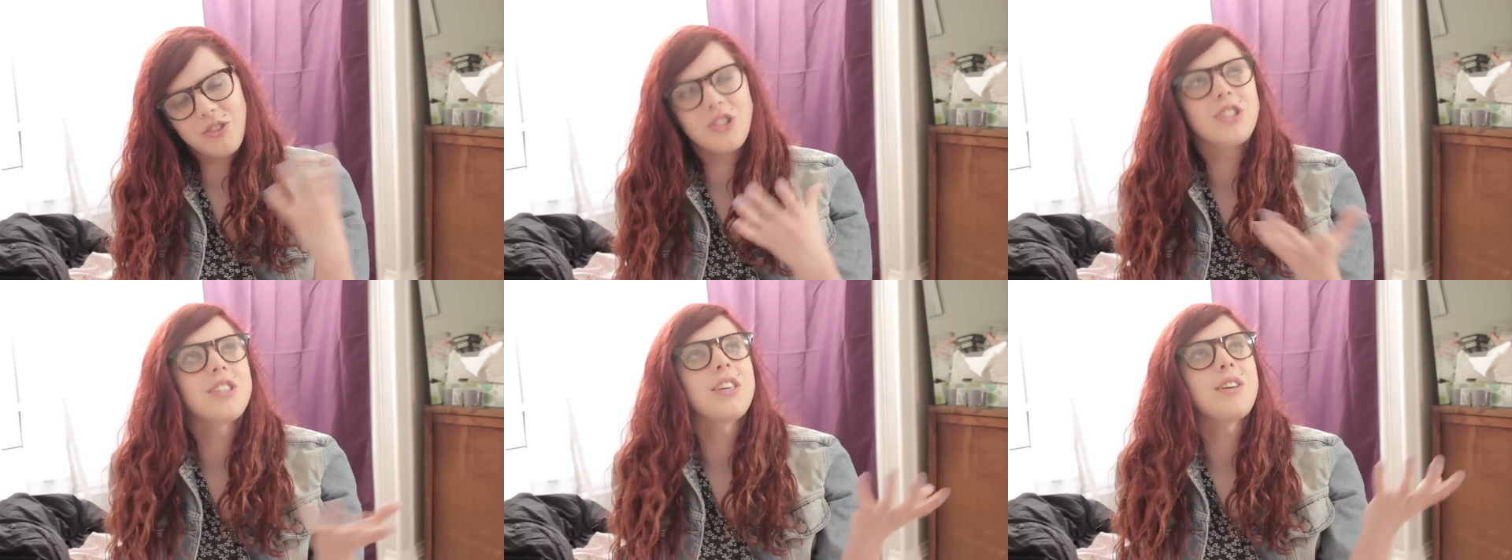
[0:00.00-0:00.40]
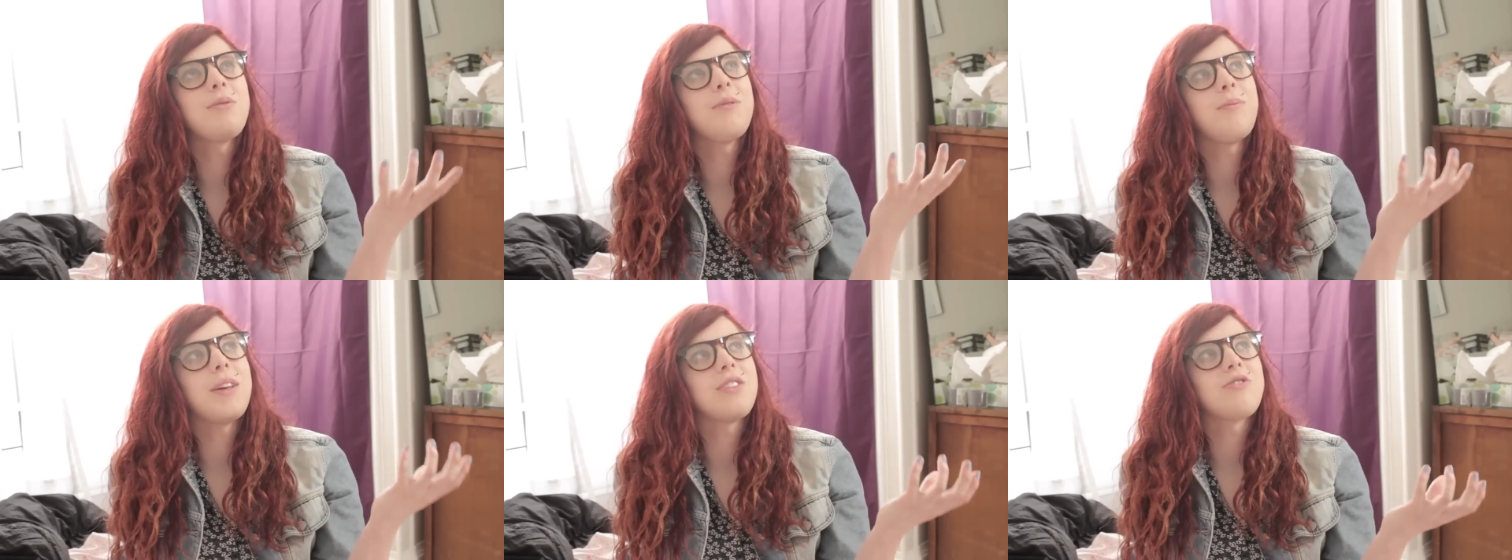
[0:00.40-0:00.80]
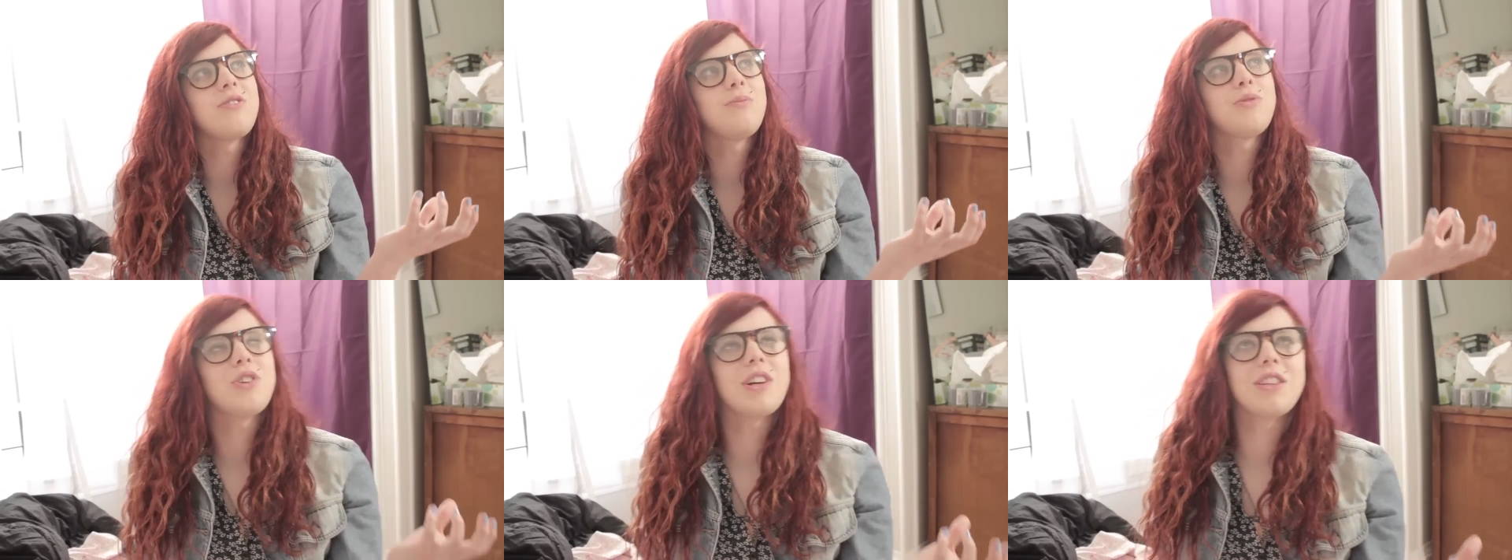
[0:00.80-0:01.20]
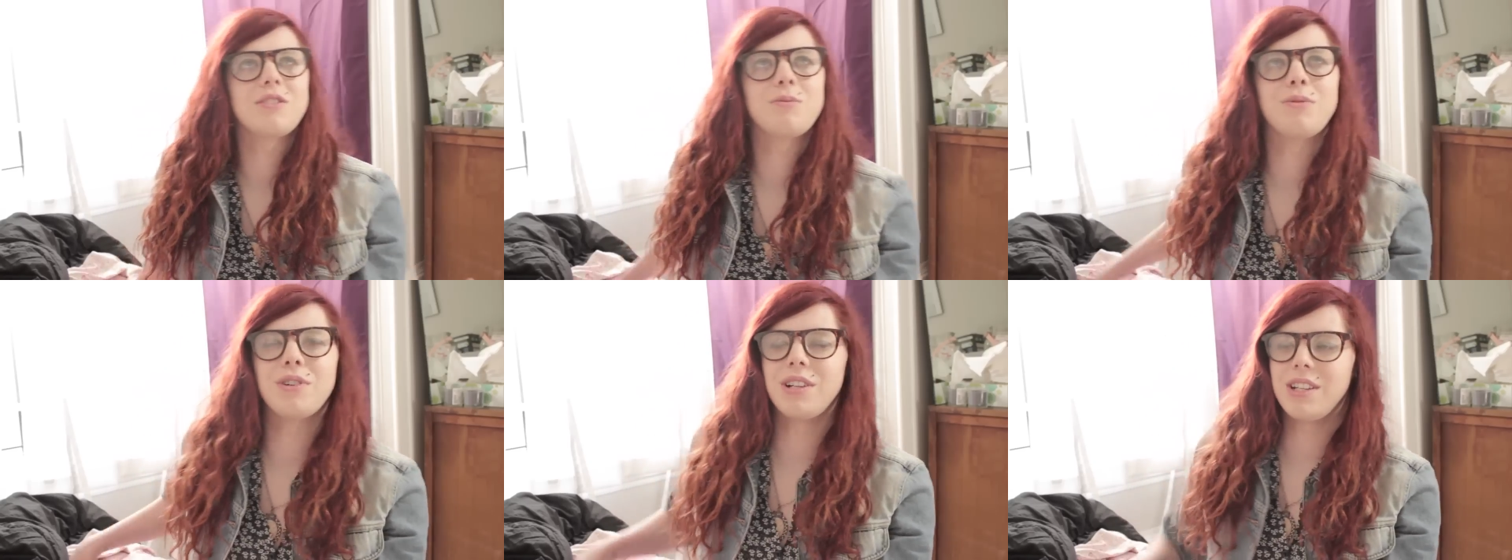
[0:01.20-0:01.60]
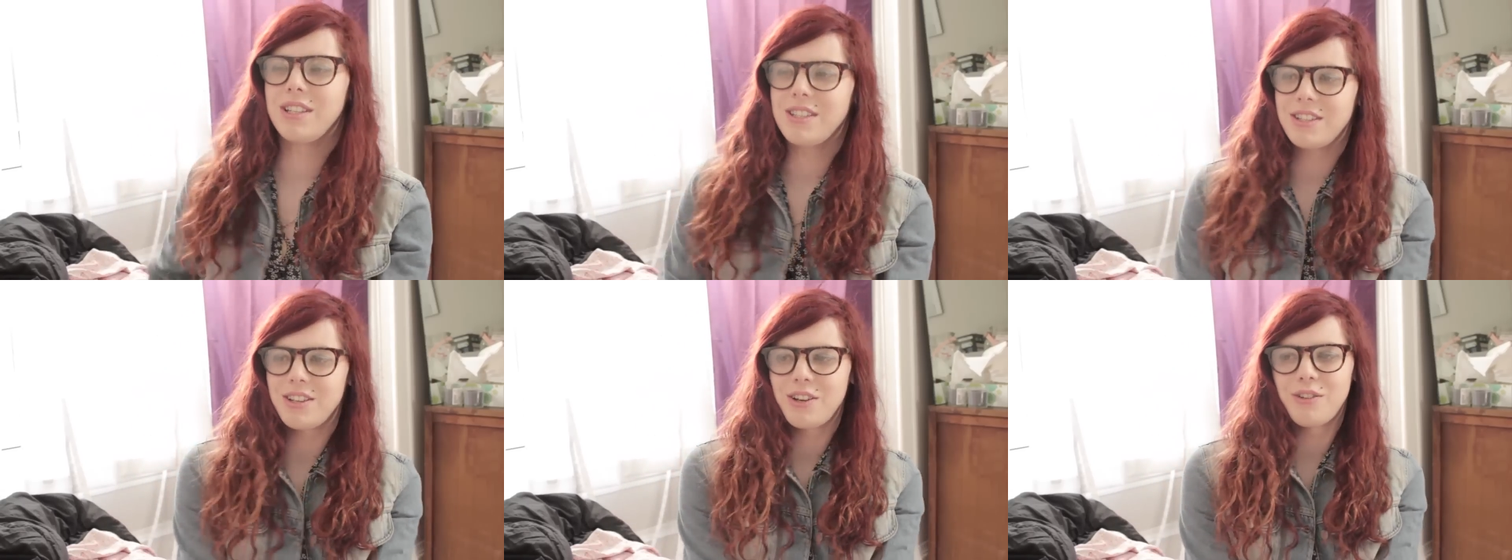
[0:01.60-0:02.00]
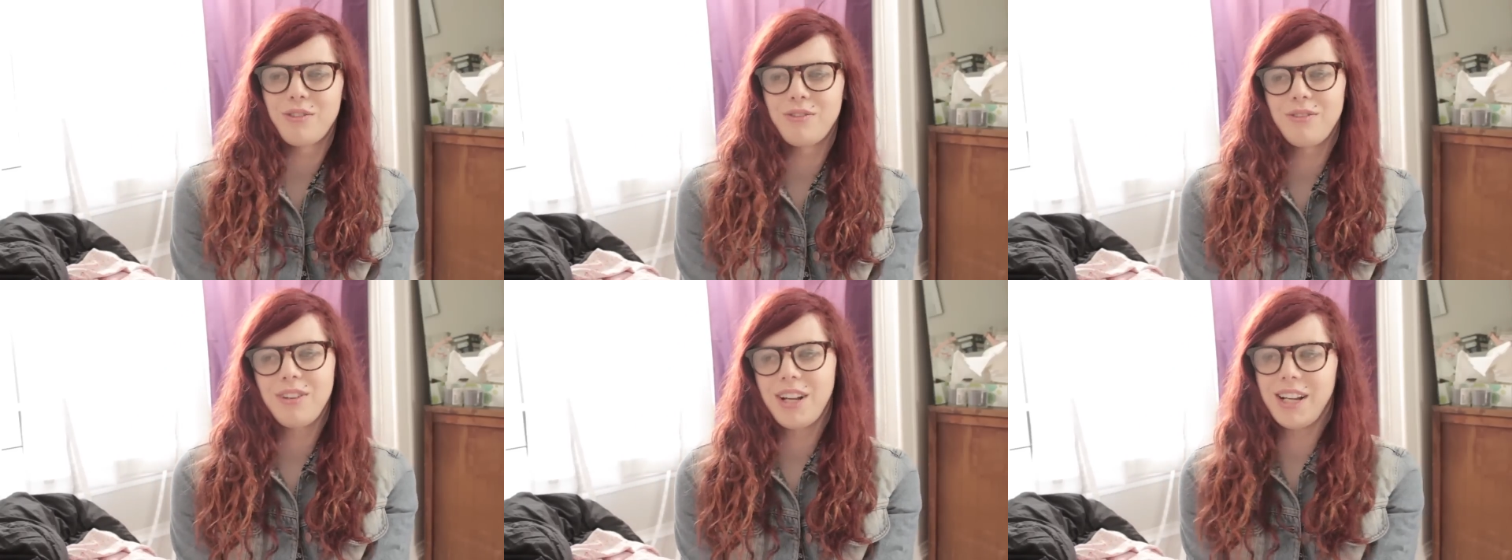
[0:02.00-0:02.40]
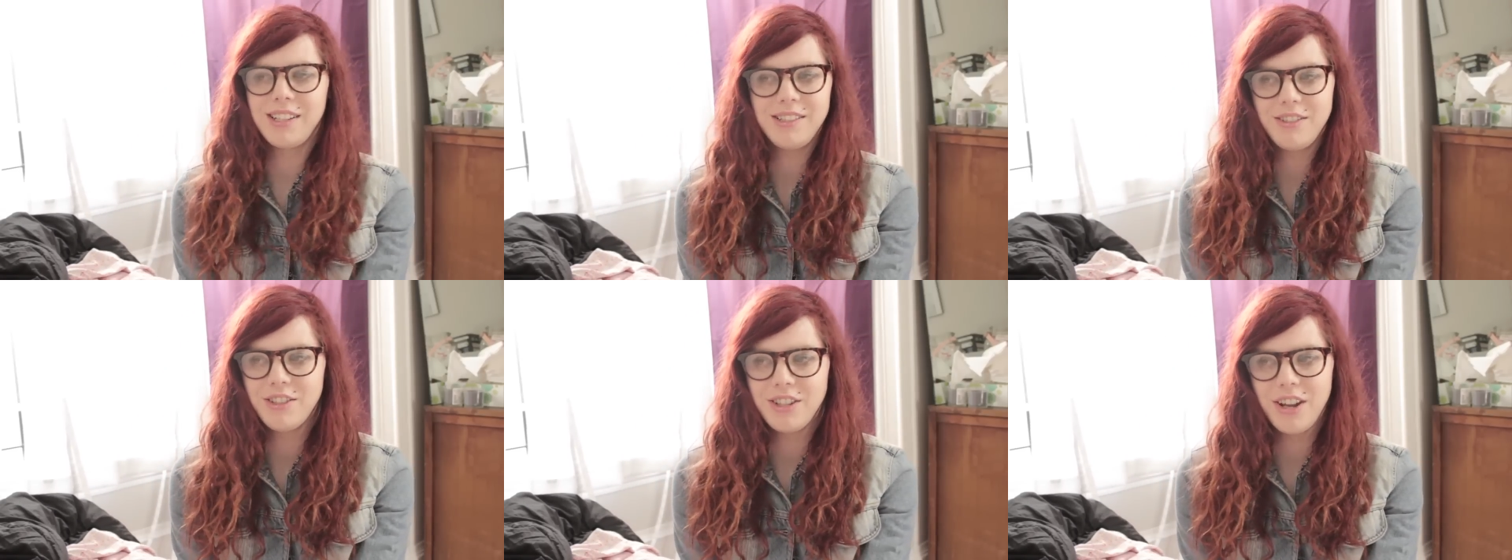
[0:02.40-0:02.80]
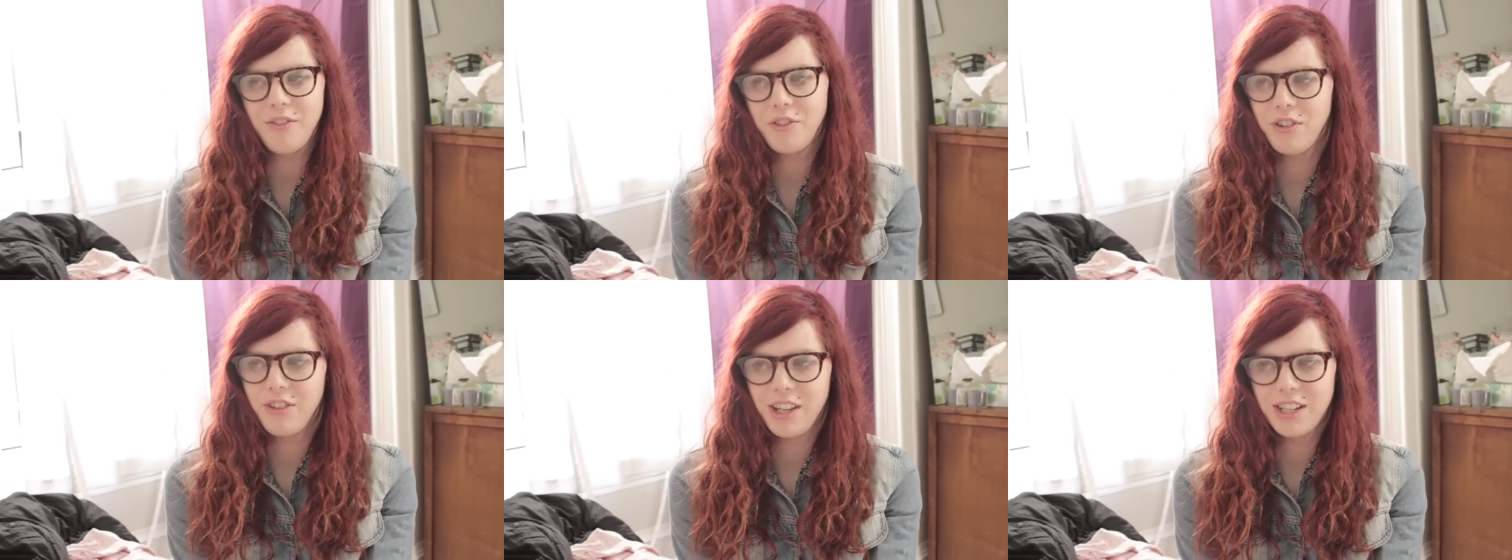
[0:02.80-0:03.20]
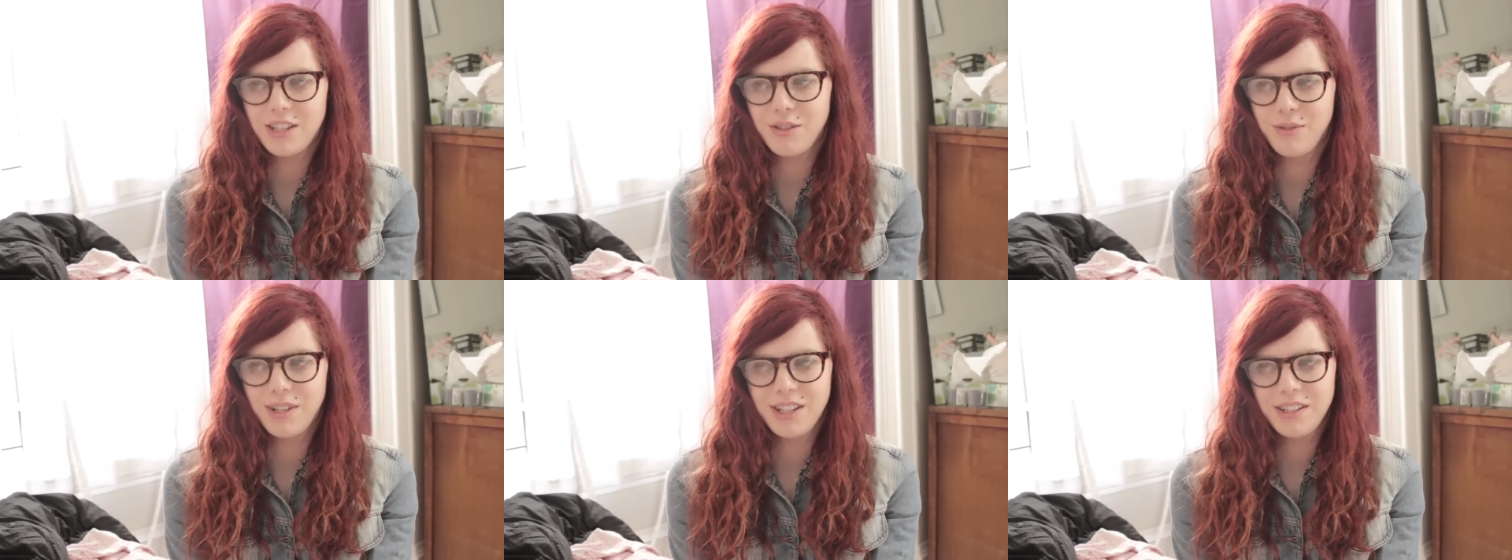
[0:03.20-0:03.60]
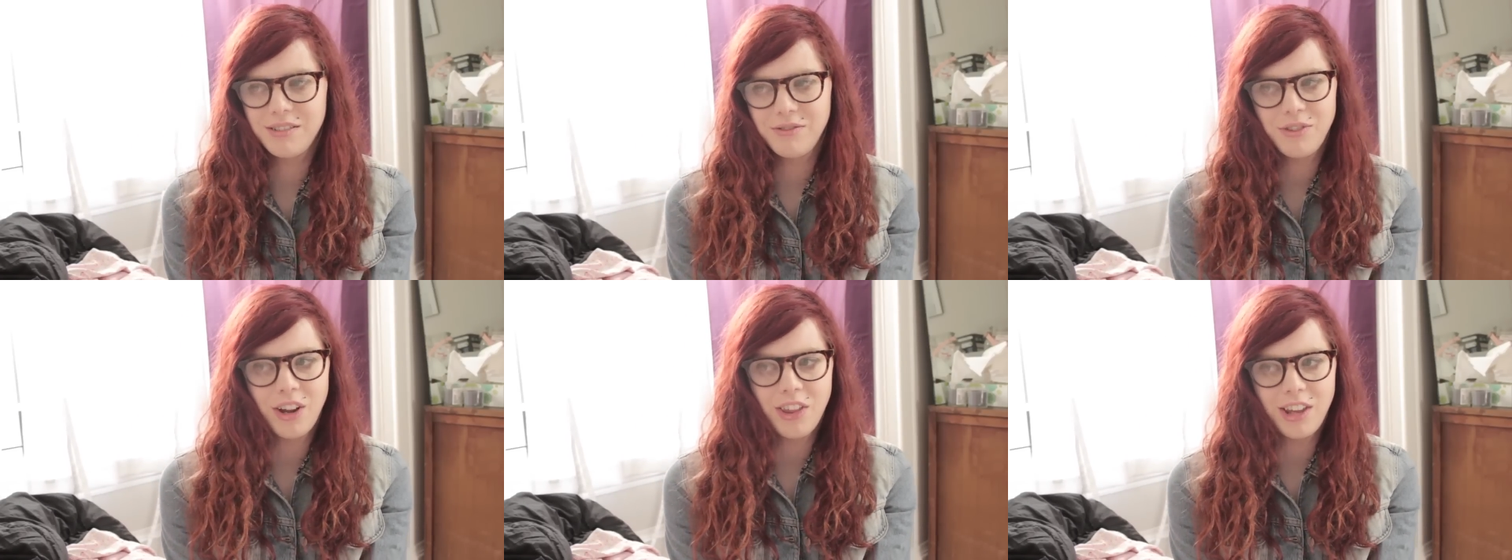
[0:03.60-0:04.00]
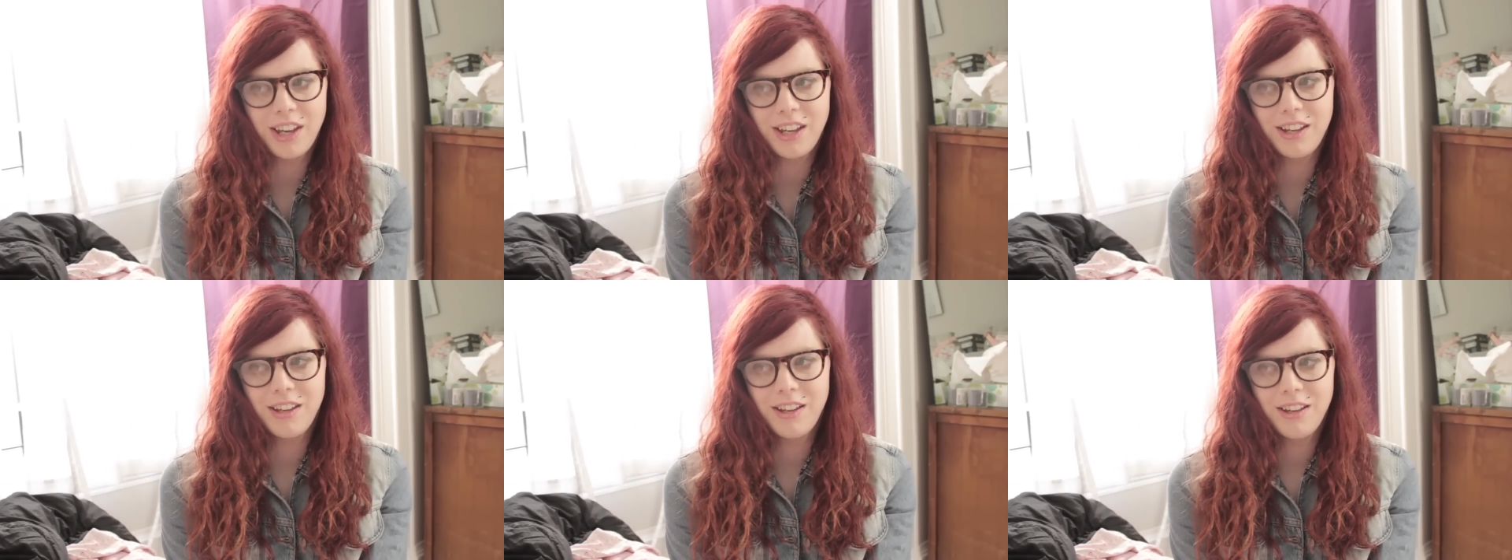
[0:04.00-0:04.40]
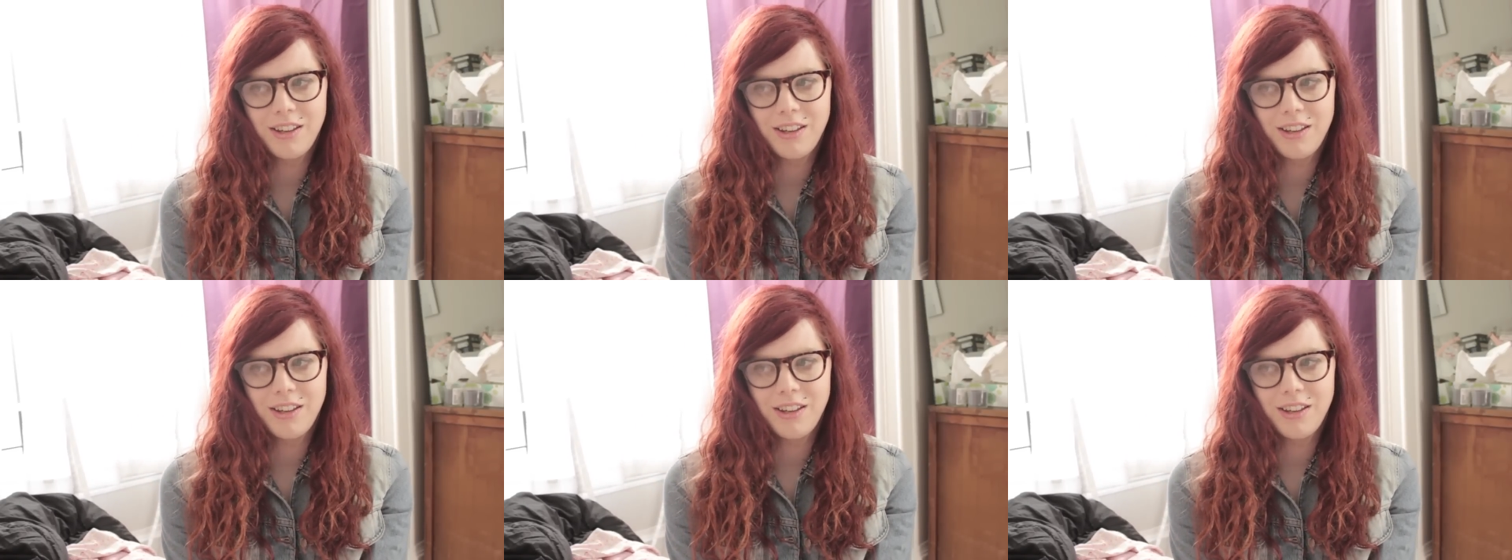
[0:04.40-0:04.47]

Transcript: just like with mainstream trans porn, it's so, I could never relate to it, really.